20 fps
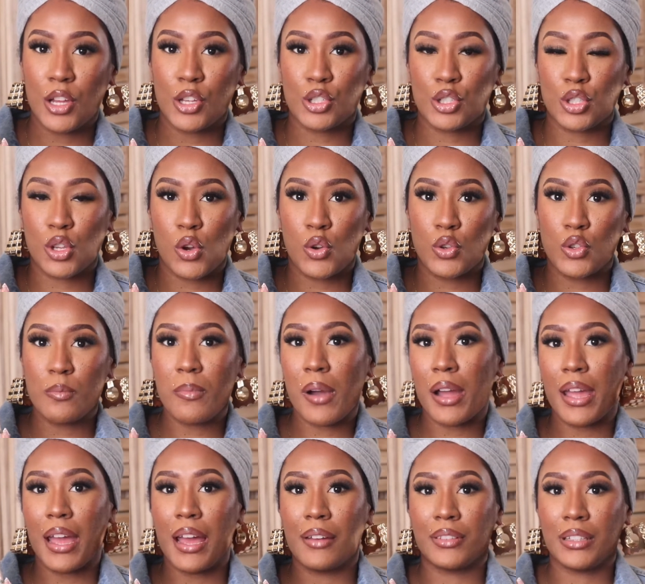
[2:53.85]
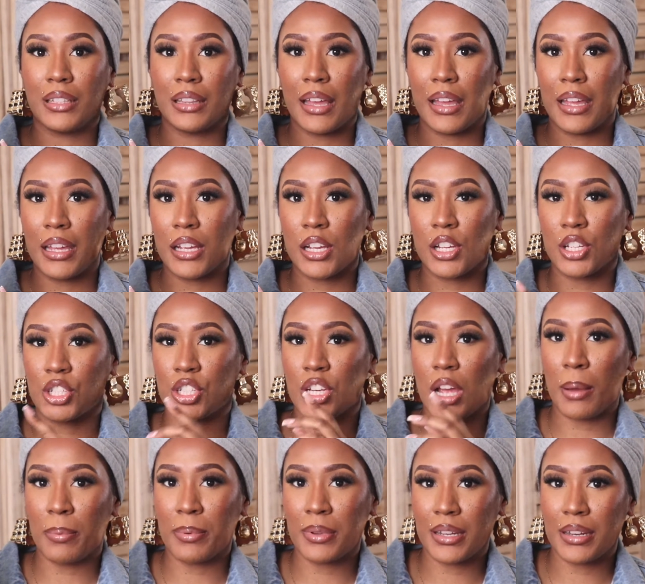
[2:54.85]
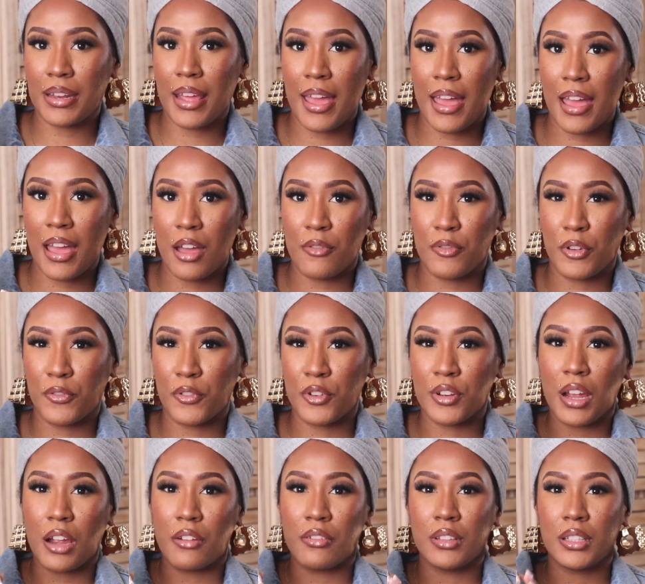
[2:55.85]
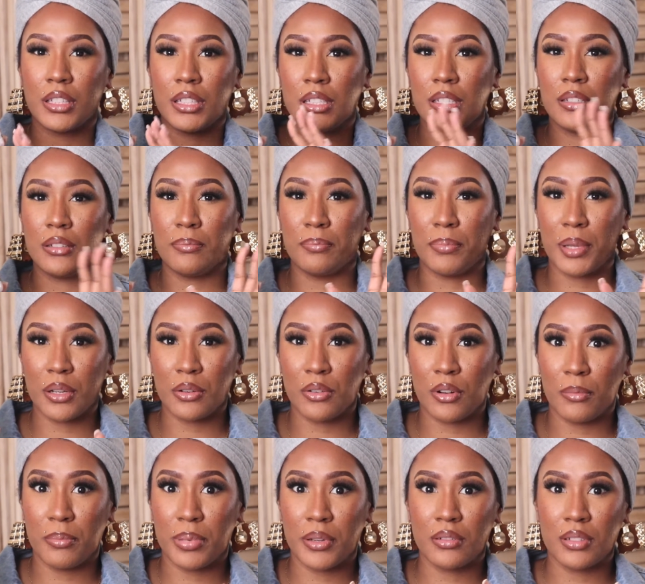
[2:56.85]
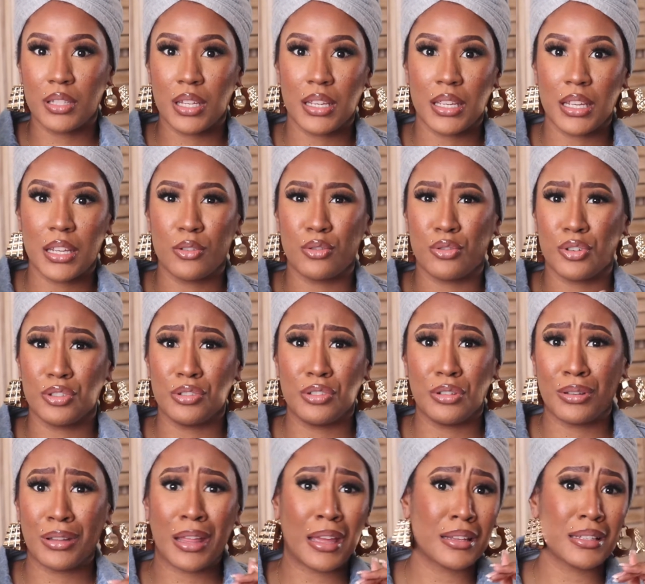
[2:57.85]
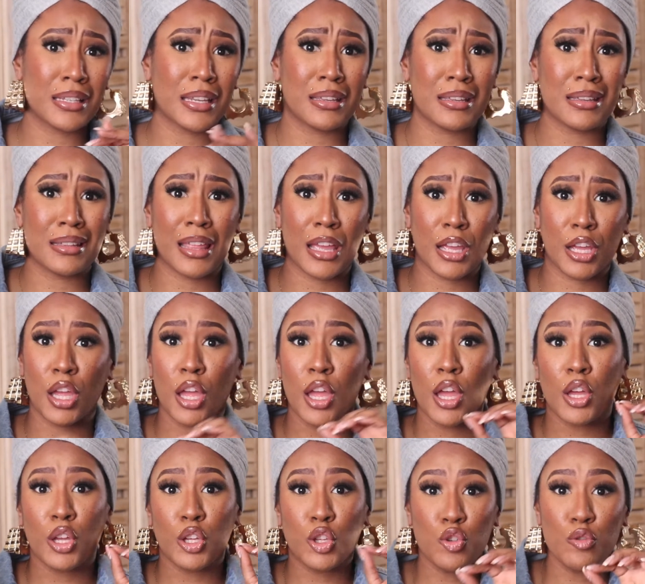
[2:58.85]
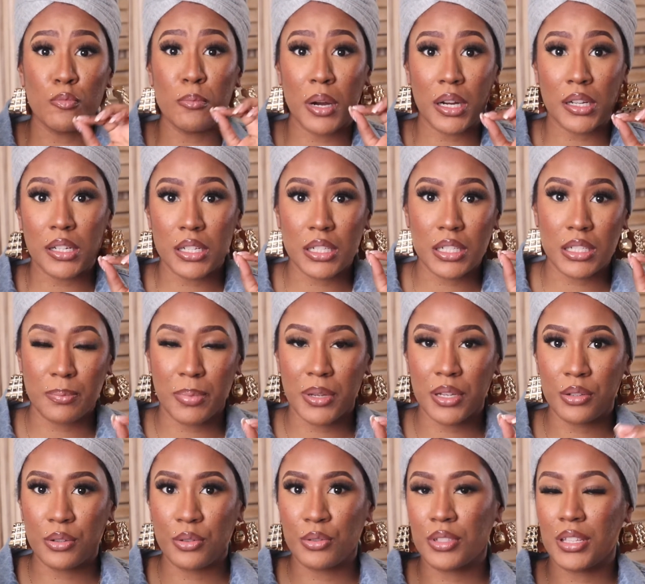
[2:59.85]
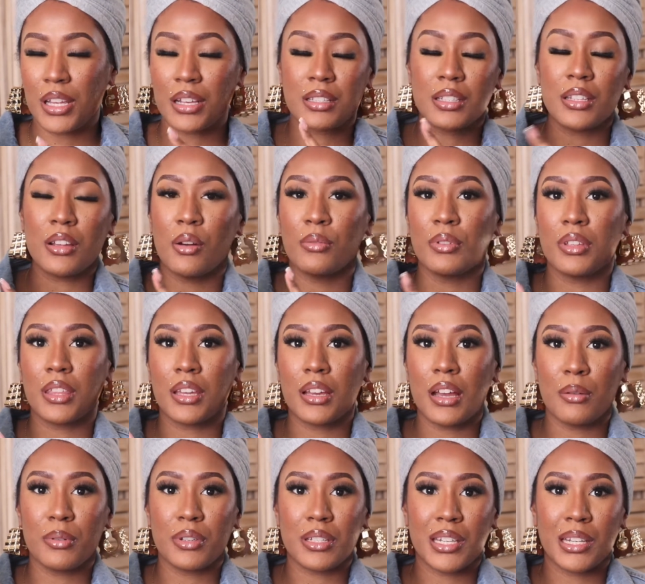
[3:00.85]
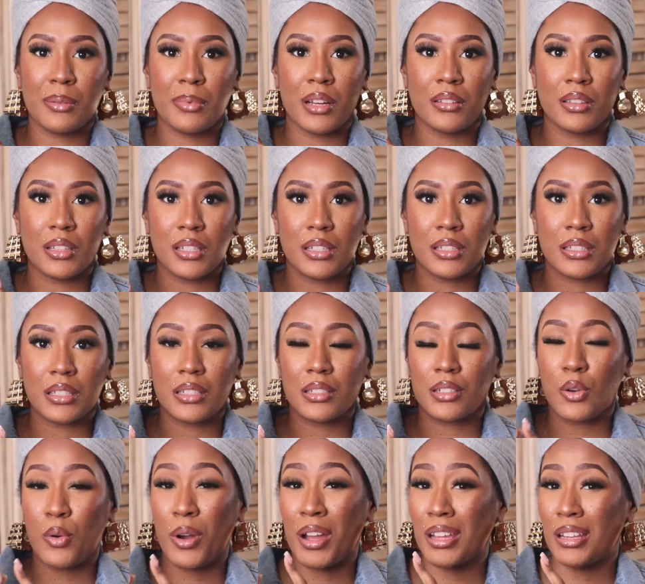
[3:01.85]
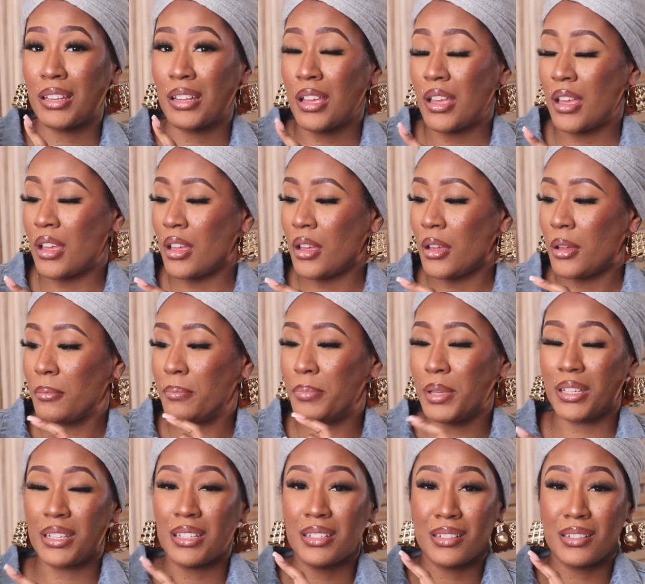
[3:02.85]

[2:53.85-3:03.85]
So you might have to like chop it in half if you're not really big on pill taking, or you don't like taking like humongous pills. That's the only thing I would say about this. It's quite big in